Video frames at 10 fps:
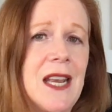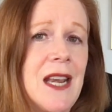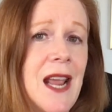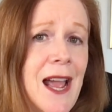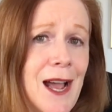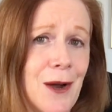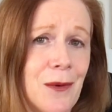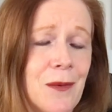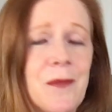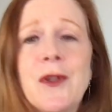
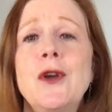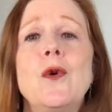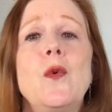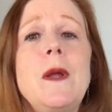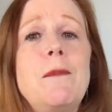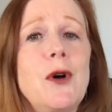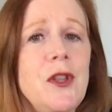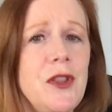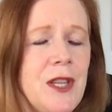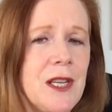Now, we
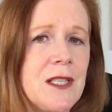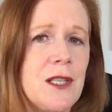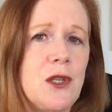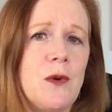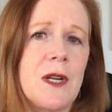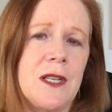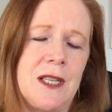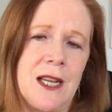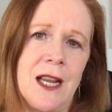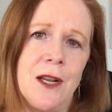put things into a
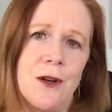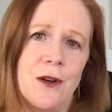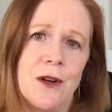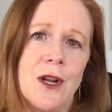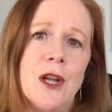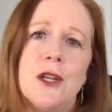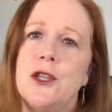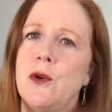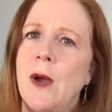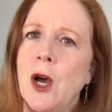container
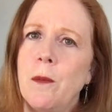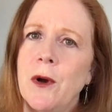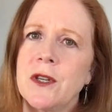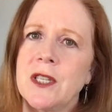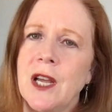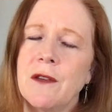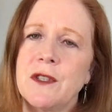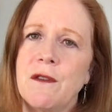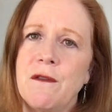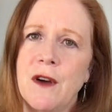to help
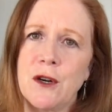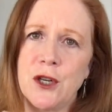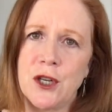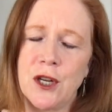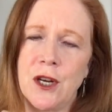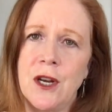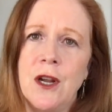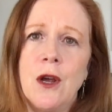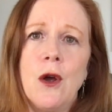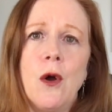ourselves function
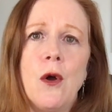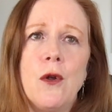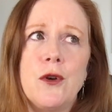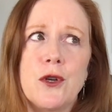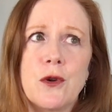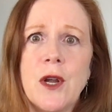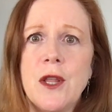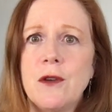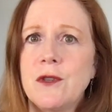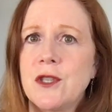
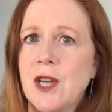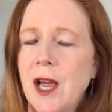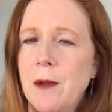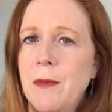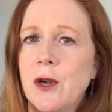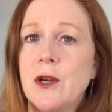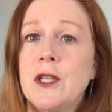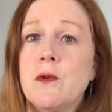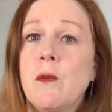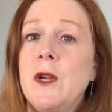during those time
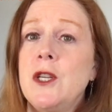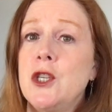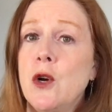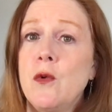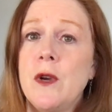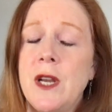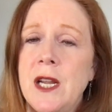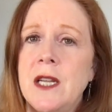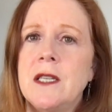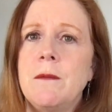periods when we don't
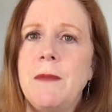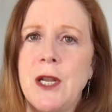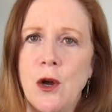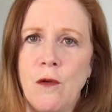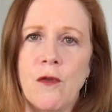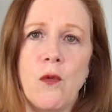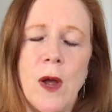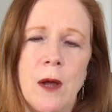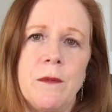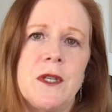need to be
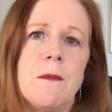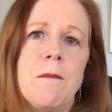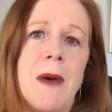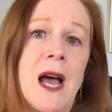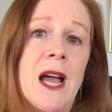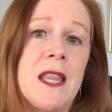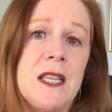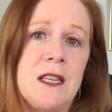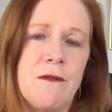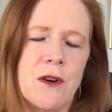overwhelmed by the
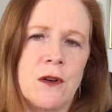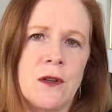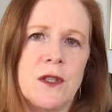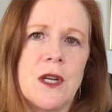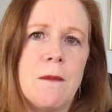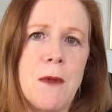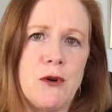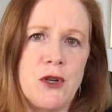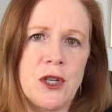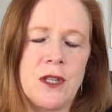difficult
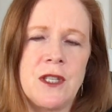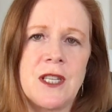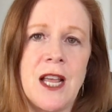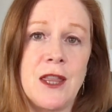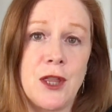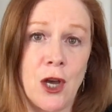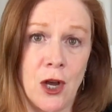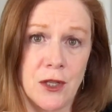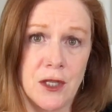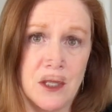emotions and
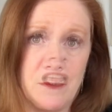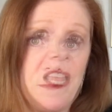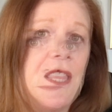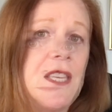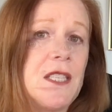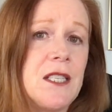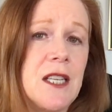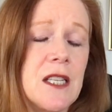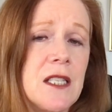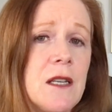thoughts. This
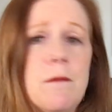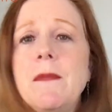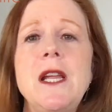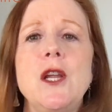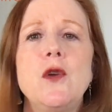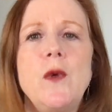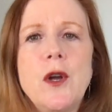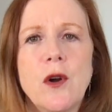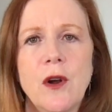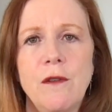doesn't mean we
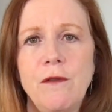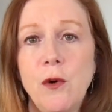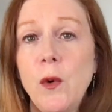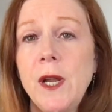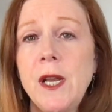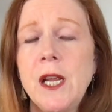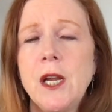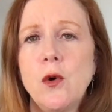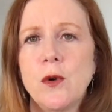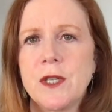are avoiding
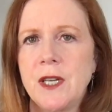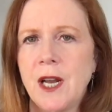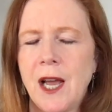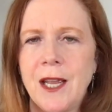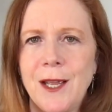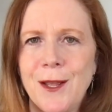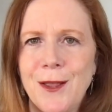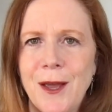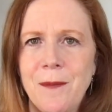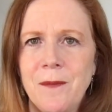or denying
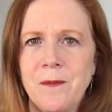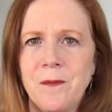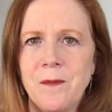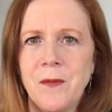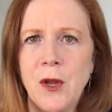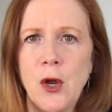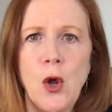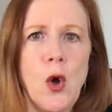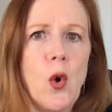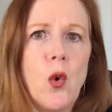them
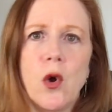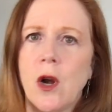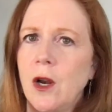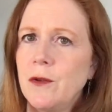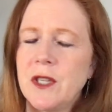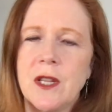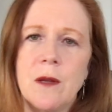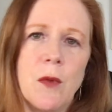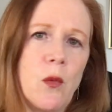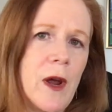or closing
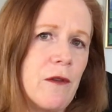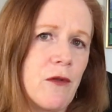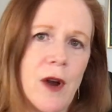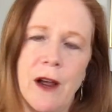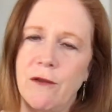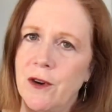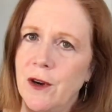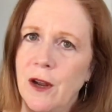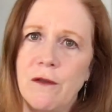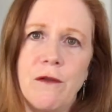them away forever.
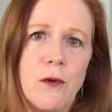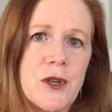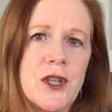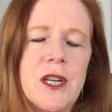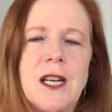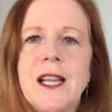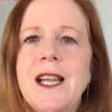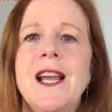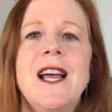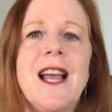
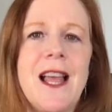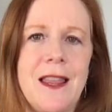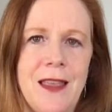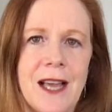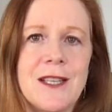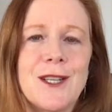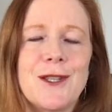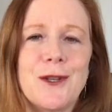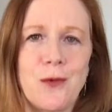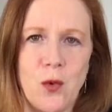Unfortunately, that
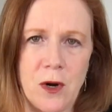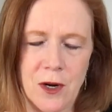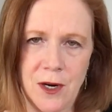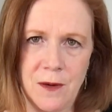doesn't work